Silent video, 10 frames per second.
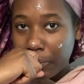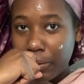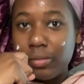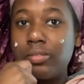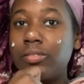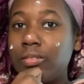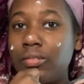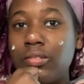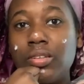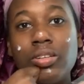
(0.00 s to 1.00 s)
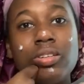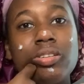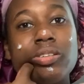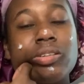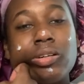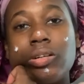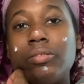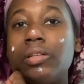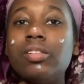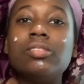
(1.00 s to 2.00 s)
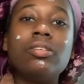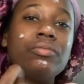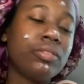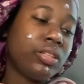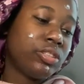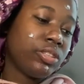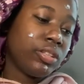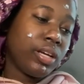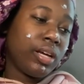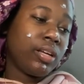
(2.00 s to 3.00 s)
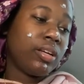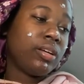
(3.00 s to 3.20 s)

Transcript: face always don't forget your neck